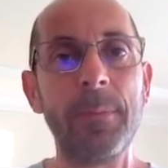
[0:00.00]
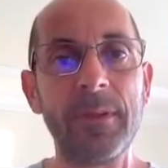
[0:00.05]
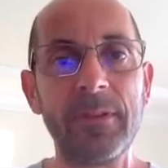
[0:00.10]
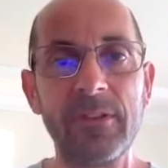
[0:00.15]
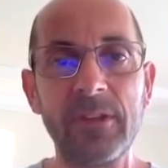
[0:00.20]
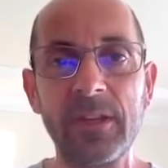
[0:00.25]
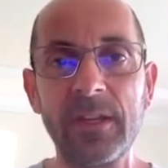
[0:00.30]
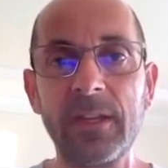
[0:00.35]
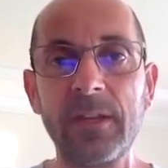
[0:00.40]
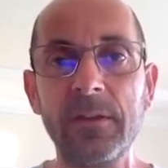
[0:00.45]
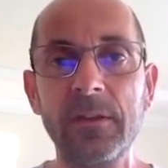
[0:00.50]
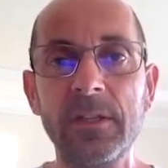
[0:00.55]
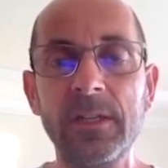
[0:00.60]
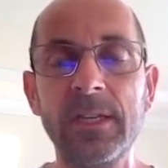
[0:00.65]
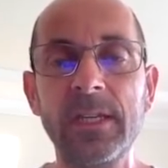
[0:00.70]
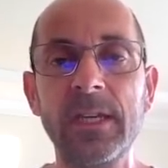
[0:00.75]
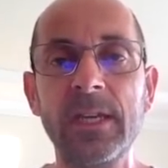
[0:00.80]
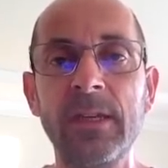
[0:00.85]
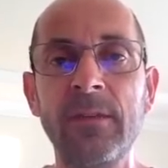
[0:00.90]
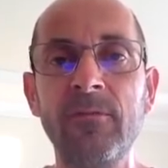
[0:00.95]

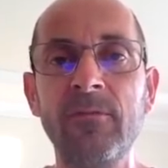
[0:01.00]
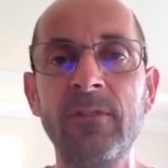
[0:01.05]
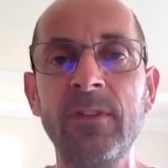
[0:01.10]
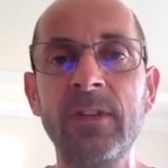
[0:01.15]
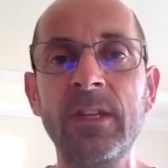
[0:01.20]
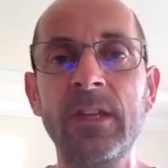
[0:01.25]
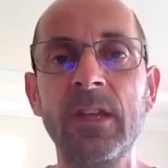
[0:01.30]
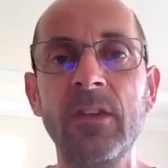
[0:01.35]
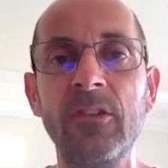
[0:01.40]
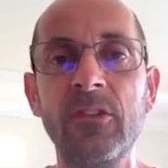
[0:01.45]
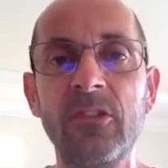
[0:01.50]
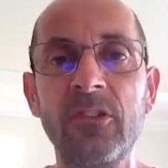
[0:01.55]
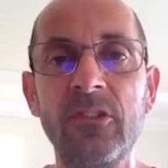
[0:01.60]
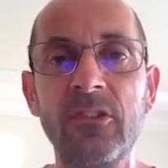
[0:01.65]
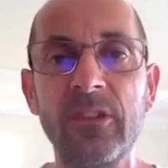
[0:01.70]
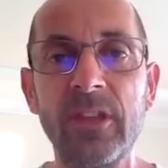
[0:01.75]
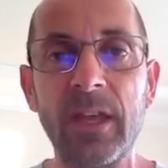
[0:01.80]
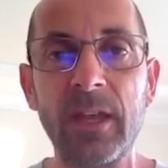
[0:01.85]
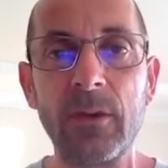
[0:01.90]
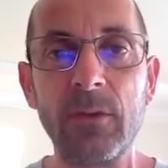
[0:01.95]
particularly in the
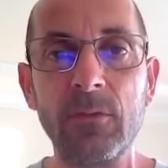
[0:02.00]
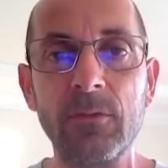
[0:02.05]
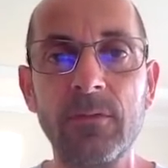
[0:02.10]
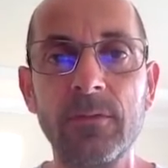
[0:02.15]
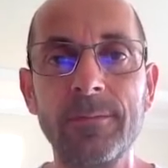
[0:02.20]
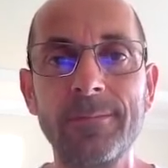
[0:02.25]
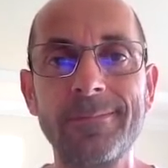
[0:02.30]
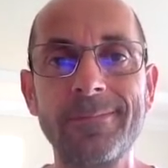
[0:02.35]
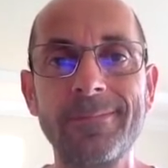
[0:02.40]
south.